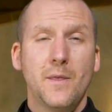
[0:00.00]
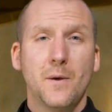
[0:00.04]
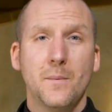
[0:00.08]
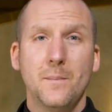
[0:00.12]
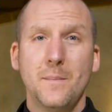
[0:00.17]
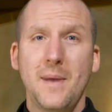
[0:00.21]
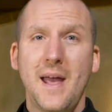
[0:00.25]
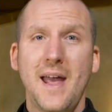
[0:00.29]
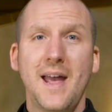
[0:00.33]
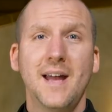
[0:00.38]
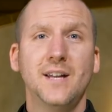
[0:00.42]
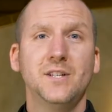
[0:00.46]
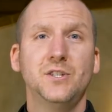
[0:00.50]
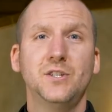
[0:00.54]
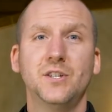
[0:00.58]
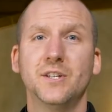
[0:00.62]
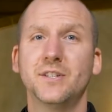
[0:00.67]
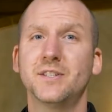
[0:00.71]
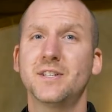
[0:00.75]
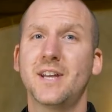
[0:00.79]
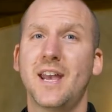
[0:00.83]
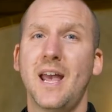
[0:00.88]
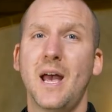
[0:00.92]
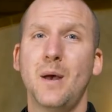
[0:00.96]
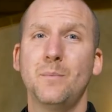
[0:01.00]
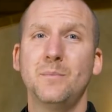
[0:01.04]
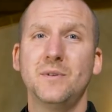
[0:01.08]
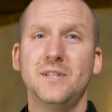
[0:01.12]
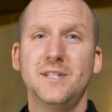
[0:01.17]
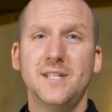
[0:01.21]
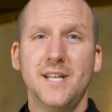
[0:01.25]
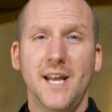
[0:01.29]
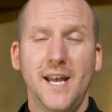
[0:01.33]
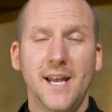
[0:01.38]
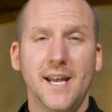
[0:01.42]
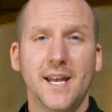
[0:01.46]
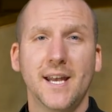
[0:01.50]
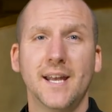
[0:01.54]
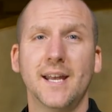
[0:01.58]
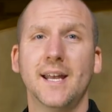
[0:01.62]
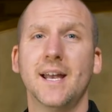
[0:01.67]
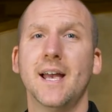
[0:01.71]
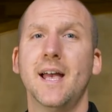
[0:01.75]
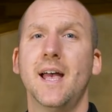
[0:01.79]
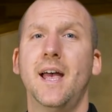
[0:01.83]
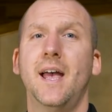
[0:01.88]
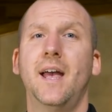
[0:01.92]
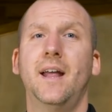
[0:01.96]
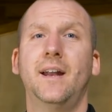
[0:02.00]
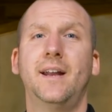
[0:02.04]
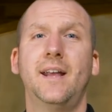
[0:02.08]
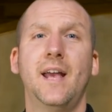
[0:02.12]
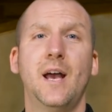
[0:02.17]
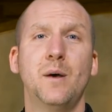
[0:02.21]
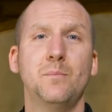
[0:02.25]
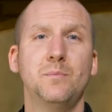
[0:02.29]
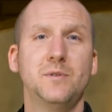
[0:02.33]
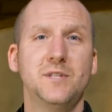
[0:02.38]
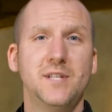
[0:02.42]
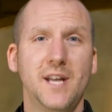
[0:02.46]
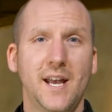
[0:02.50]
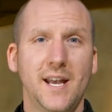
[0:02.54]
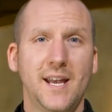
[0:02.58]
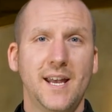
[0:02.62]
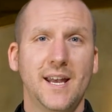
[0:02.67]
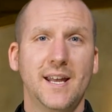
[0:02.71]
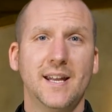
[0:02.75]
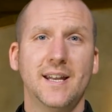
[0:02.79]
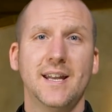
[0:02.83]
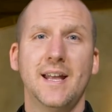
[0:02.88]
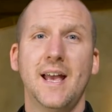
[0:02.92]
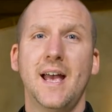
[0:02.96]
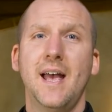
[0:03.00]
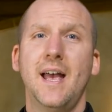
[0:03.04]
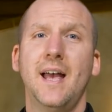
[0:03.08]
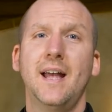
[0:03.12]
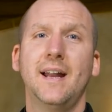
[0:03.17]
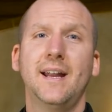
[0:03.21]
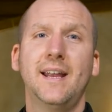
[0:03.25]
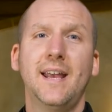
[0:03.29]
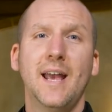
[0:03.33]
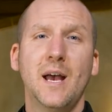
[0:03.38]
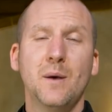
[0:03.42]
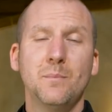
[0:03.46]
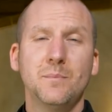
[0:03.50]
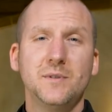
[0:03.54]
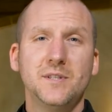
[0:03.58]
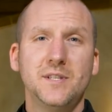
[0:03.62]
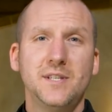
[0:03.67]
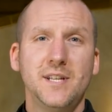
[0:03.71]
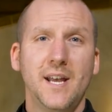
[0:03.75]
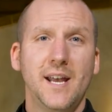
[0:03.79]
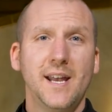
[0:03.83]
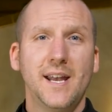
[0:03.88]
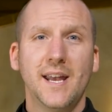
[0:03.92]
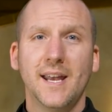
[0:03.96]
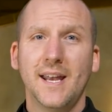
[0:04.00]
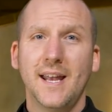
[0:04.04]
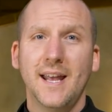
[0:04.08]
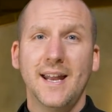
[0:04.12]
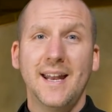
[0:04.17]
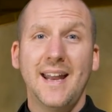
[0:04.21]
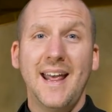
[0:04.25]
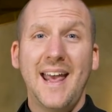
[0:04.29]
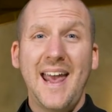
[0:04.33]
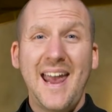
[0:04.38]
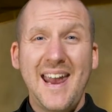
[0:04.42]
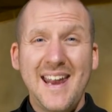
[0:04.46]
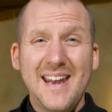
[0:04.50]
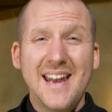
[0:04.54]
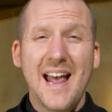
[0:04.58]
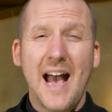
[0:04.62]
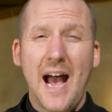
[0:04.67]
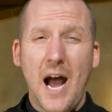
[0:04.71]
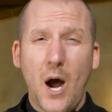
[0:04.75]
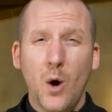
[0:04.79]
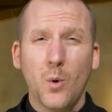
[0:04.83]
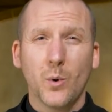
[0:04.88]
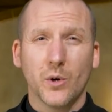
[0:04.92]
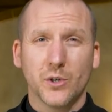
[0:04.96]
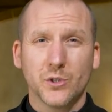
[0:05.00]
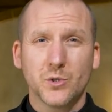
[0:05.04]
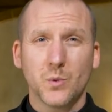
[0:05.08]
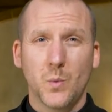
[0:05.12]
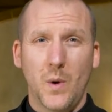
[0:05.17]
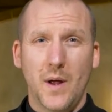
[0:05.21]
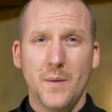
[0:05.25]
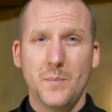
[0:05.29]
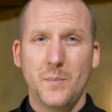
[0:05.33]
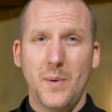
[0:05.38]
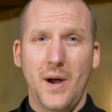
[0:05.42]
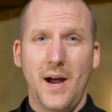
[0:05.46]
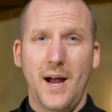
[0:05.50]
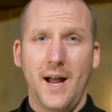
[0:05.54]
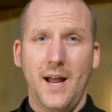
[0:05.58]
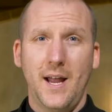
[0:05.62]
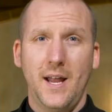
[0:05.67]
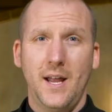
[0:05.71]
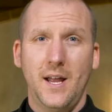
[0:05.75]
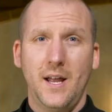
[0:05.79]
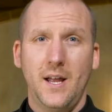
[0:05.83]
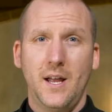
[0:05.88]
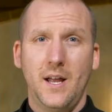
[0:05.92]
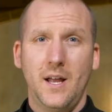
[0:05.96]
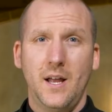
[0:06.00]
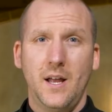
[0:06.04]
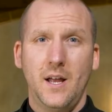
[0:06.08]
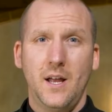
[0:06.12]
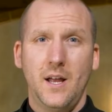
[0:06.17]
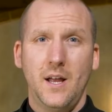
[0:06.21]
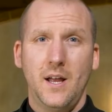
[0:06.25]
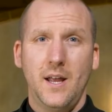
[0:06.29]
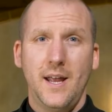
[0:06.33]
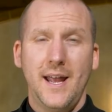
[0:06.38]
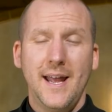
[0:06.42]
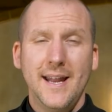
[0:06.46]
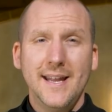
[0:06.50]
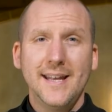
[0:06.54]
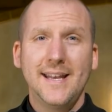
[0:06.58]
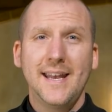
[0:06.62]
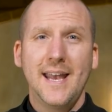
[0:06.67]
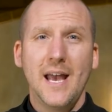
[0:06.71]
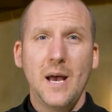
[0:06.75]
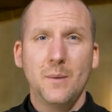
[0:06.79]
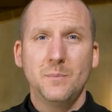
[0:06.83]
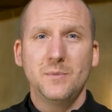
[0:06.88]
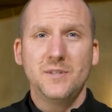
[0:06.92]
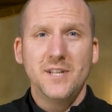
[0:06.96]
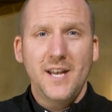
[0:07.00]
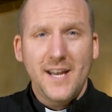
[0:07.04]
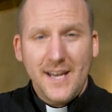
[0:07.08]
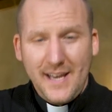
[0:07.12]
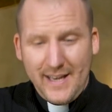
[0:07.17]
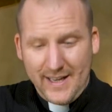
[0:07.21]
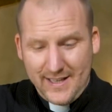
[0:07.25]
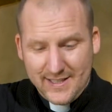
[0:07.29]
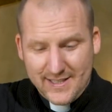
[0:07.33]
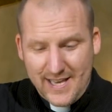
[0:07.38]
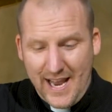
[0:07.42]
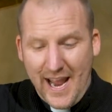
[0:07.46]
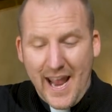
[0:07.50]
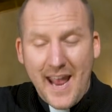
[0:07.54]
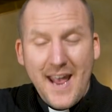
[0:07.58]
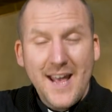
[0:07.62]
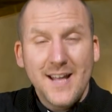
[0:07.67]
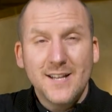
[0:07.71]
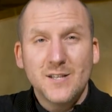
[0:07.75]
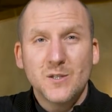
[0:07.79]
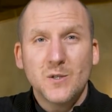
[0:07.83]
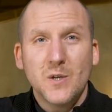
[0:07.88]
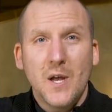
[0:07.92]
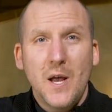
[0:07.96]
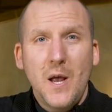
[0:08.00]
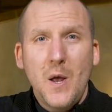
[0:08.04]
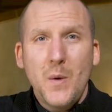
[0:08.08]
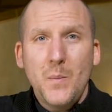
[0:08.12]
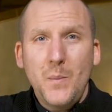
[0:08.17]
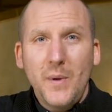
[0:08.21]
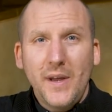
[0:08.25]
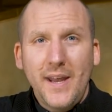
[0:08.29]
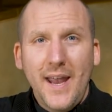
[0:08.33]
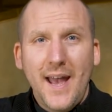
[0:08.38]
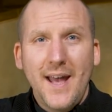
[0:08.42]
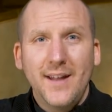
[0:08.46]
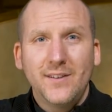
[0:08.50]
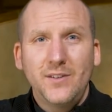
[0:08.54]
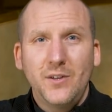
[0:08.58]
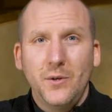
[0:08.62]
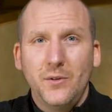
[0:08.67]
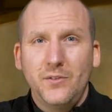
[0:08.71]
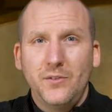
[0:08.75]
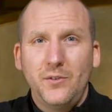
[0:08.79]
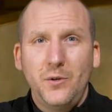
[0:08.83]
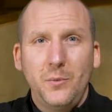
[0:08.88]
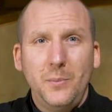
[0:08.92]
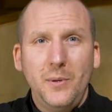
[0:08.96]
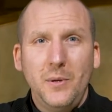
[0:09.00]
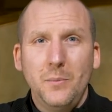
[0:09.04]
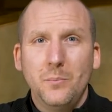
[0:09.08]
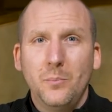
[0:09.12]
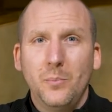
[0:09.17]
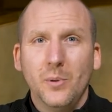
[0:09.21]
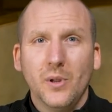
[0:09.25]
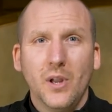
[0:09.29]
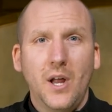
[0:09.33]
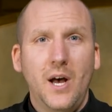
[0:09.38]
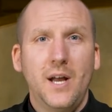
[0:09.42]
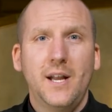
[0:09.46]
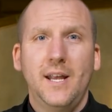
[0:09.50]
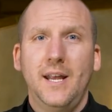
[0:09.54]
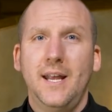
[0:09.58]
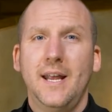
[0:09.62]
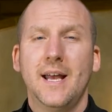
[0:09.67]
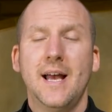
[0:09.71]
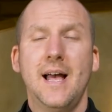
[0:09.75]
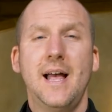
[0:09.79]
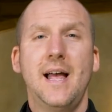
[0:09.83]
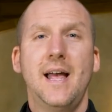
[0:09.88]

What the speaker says: the man just kept digging and kept digging and kept digging. And 8 hours went by. And he kept digging. His hands began to be bloody.